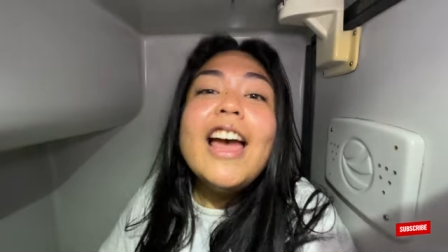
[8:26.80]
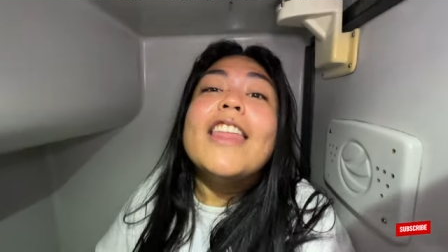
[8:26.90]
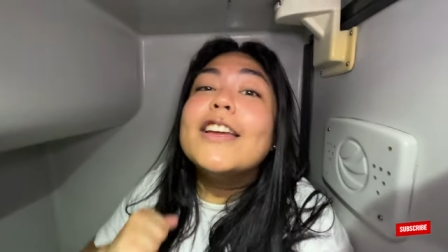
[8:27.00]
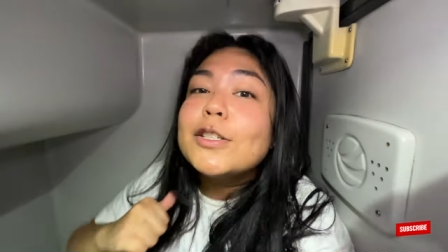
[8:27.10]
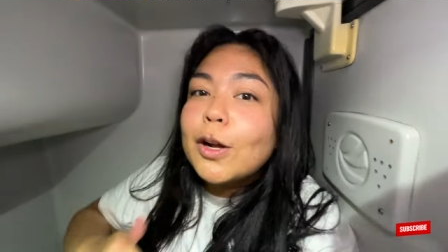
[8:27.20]

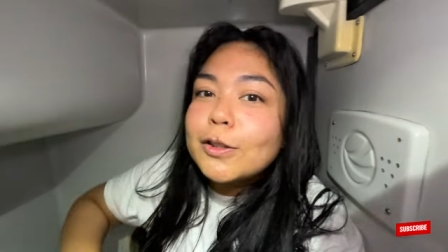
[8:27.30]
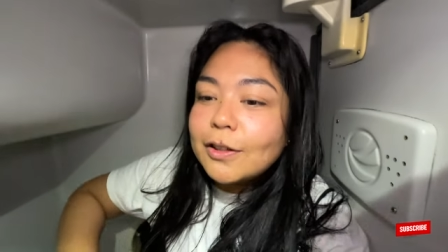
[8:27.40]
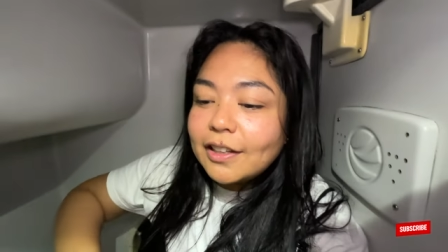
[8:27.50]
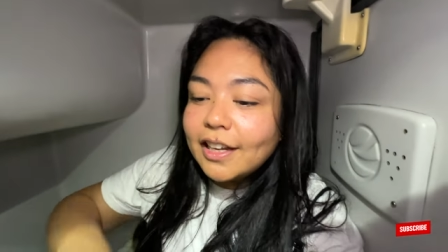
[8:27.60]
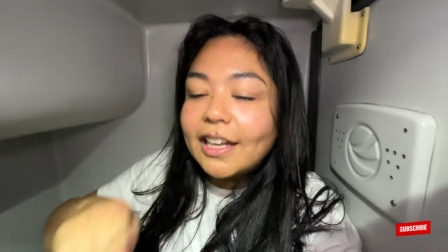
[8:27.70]
There's
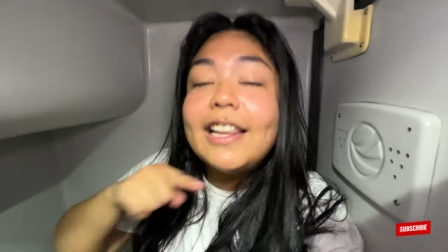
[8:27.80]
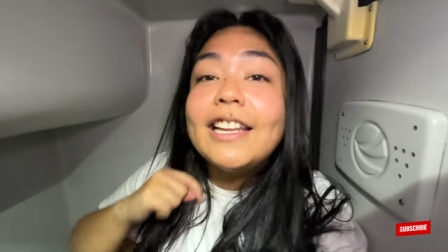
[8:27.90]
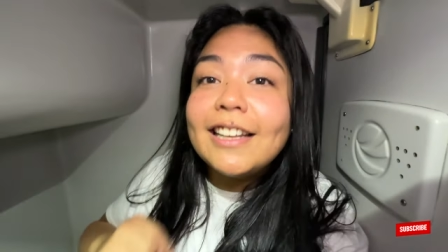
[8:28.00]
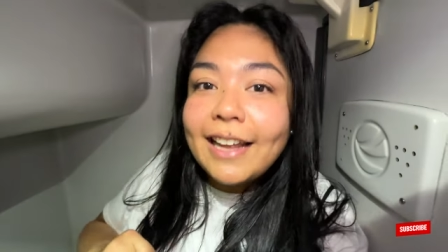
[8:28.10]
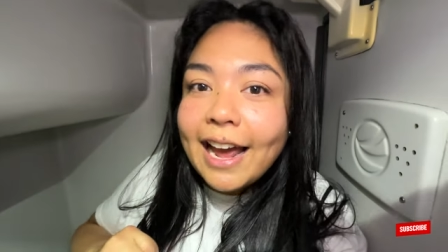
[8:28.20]
also like a
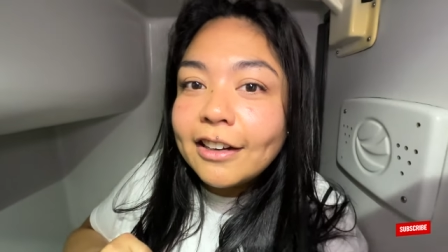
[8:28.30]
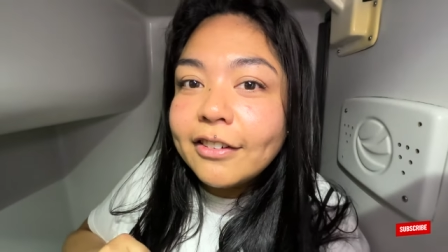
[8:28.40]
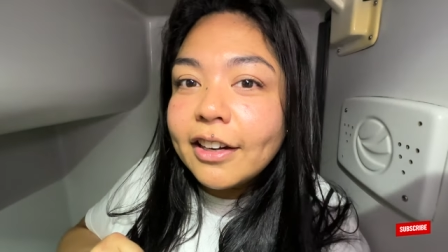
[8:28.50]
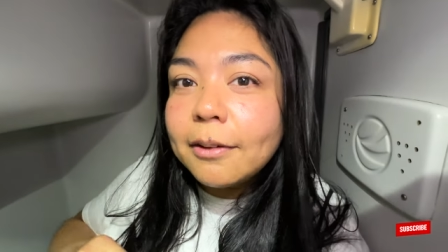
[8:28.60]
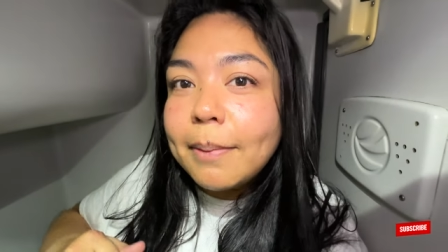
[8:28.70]
little
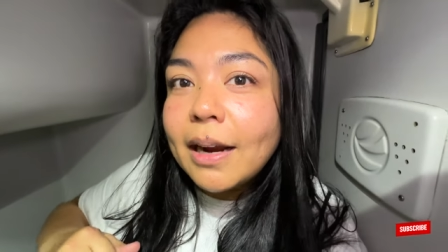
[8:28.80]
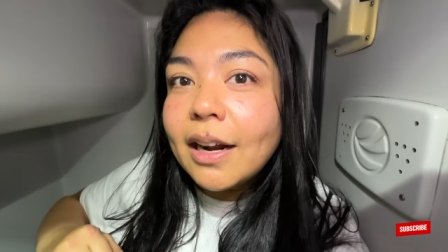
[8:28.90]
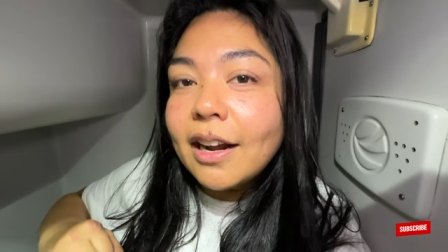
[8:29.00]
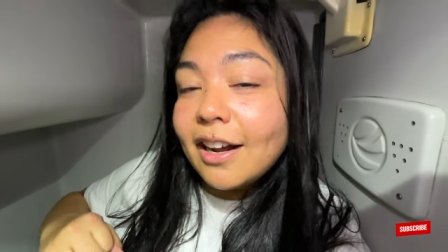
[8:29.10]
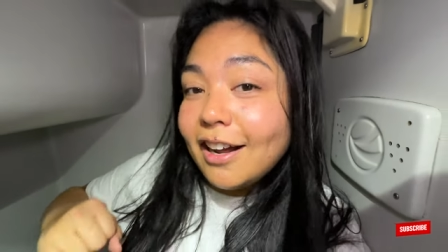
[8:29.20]
handrail
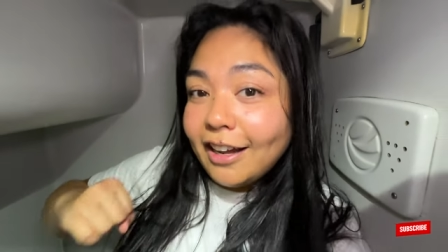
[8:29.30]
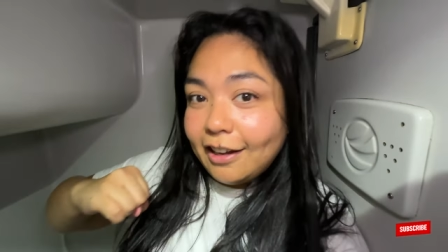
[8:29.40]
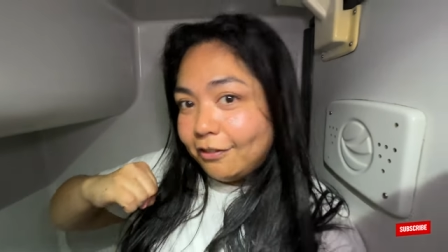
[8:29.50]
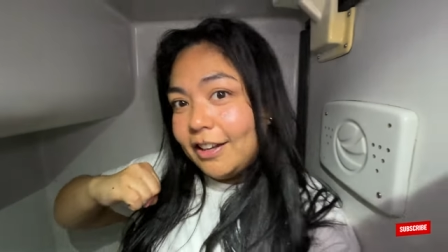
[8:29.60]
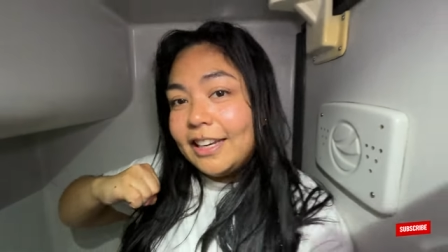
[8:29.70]
para
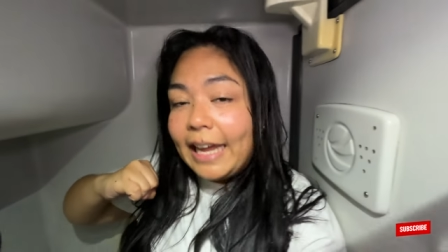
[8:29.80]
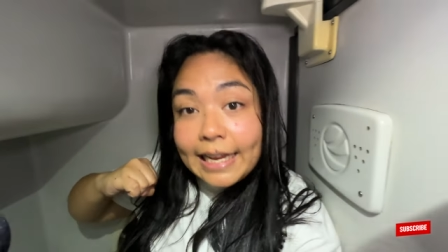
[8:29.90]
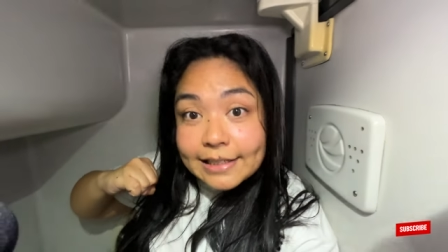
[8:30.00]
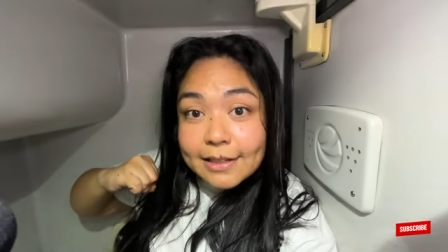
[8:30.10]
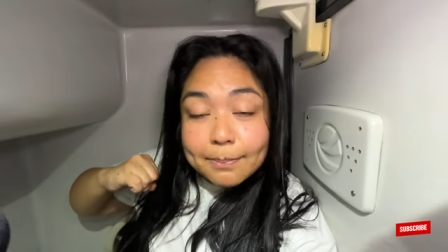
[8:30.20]
if in
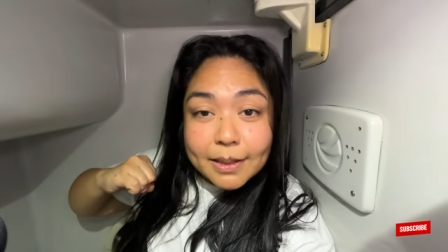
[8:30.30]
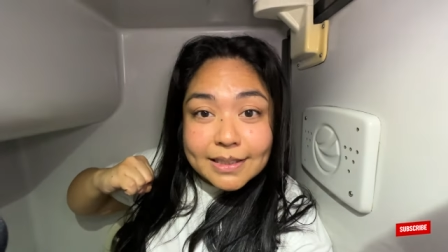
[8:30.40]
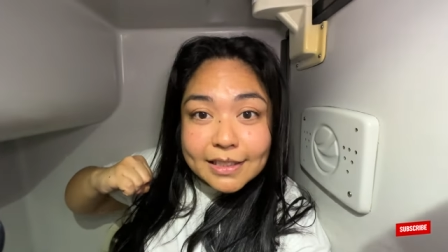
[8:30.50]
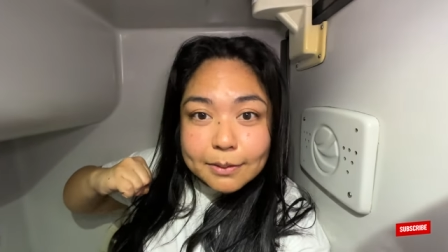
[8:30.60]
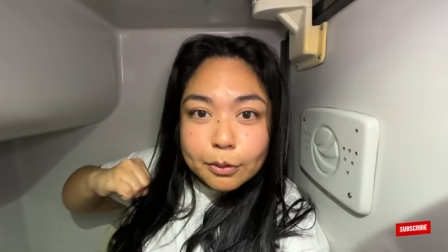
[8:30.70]
case the bus
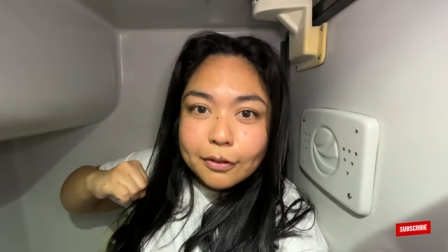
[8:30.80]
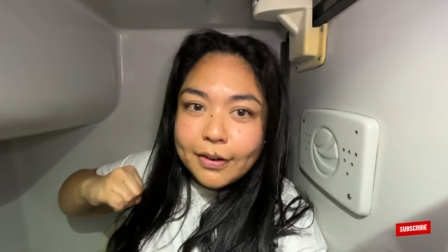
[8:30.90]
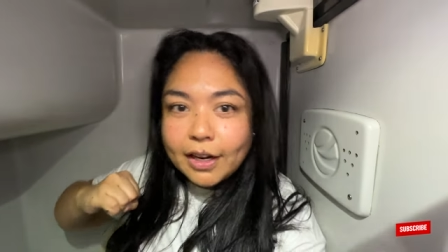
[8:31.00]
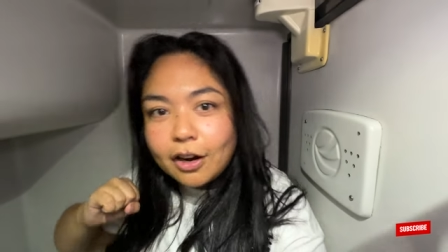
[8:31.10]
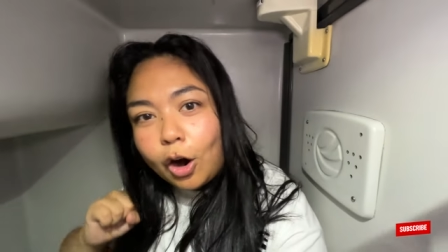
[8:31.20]
is
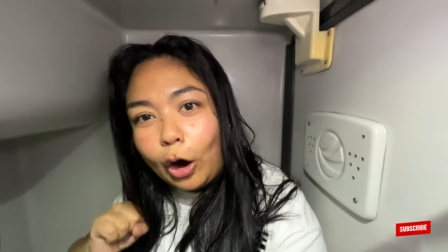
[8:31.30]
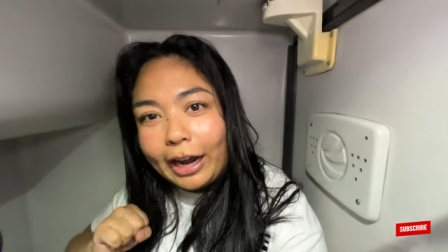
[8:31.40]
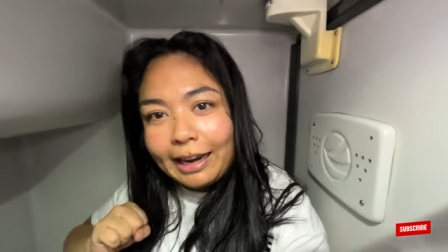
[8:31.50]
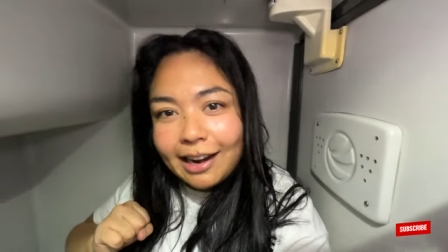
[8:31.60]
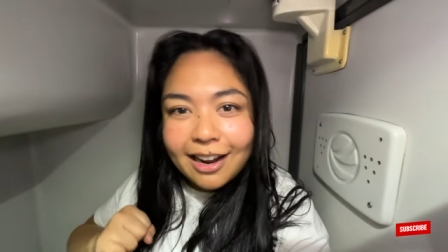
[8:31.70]
moving.
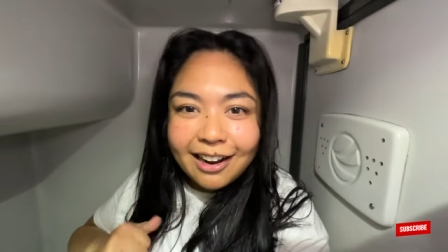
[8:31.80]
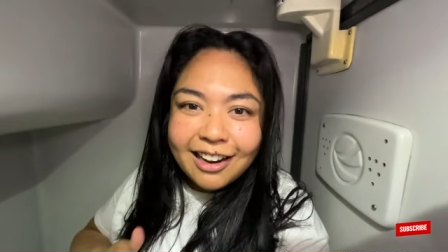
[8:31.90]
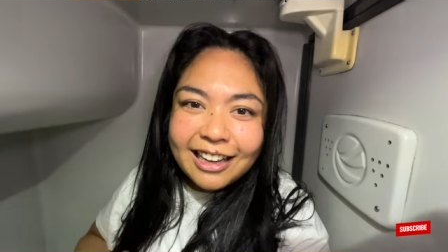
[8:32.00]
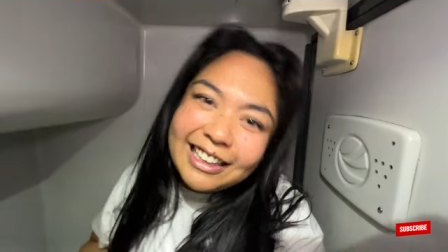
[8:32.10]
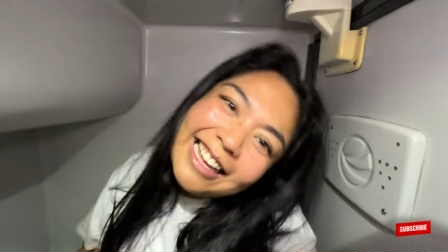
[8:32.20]
Okay.
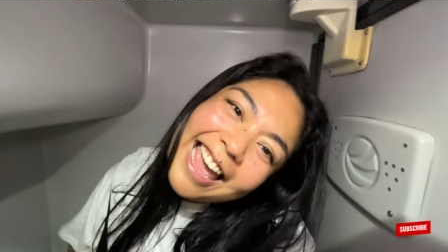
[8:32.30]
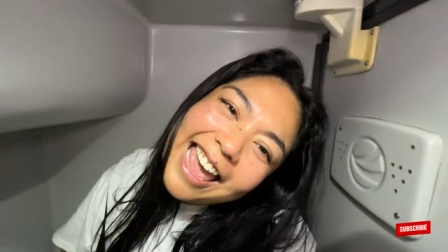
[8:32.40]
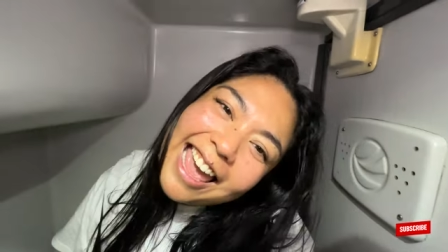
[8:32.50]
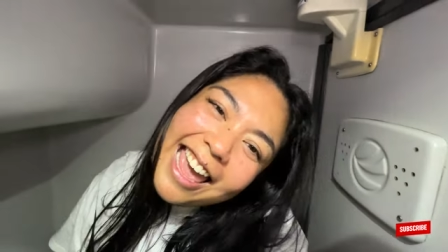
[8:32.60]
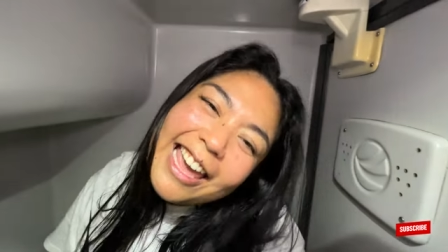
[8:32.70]

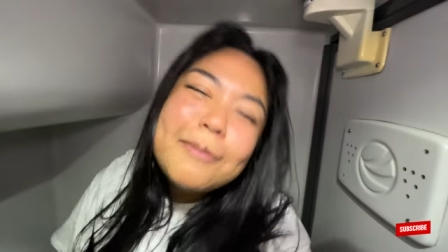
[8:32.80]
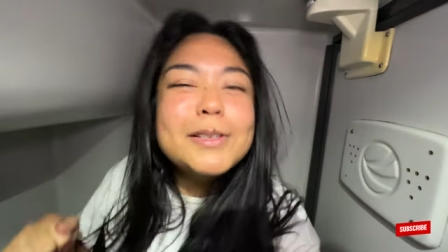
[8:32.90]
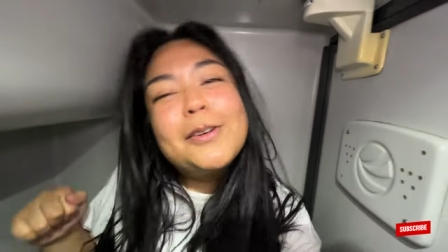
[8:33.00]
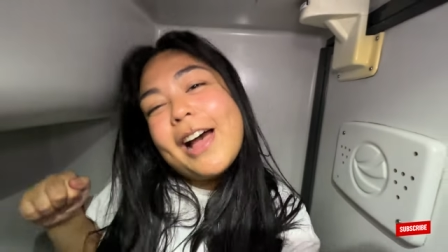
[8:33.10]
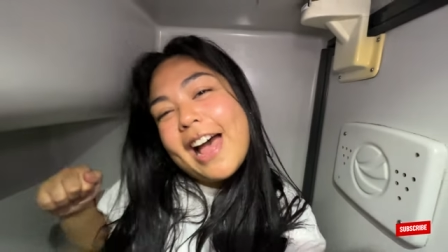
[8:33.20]
Yay, I'm
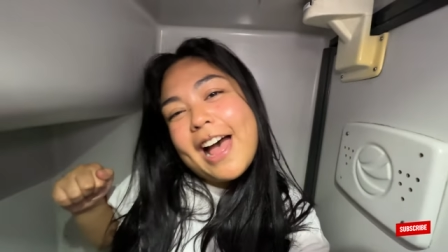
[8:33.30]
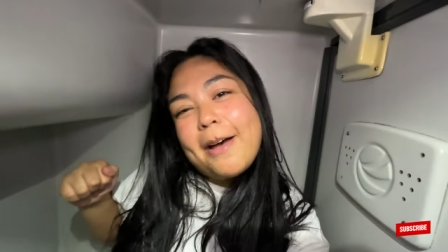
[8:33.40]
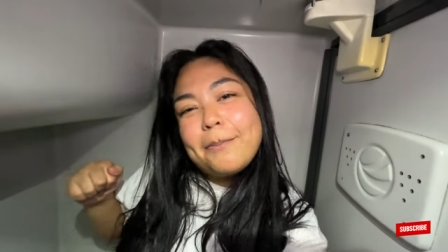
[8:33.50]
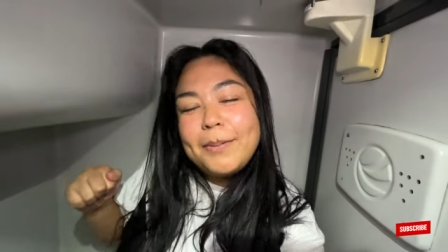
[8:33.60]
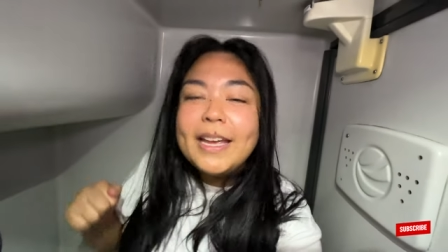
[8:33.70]
so
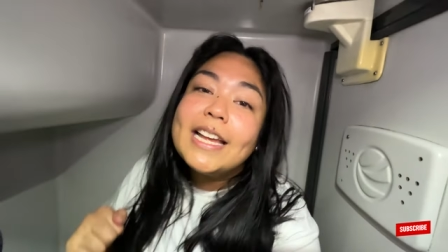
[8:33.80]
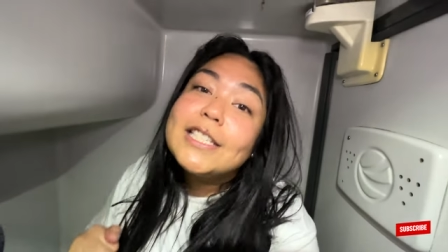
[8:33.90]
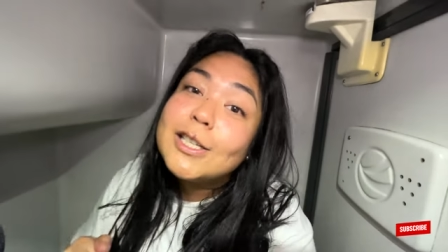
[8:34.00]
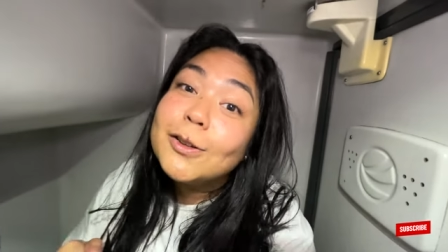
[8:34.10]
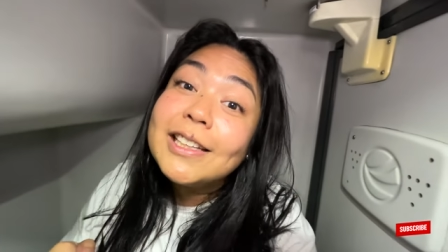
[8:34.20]
happy. It's
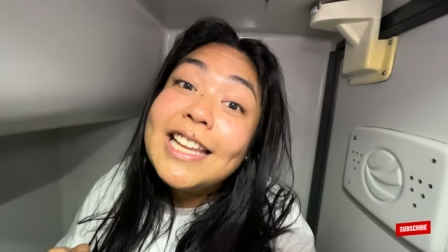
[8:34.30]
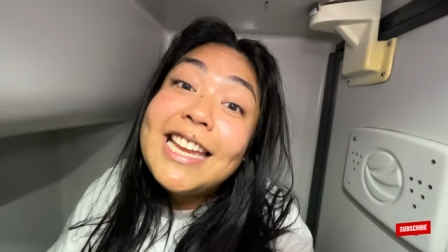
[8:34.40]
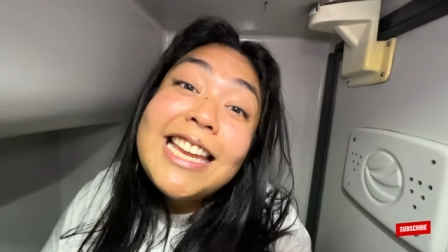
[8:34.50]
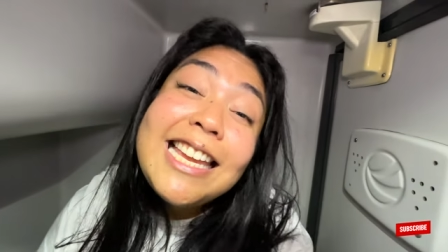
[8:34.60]
so clean.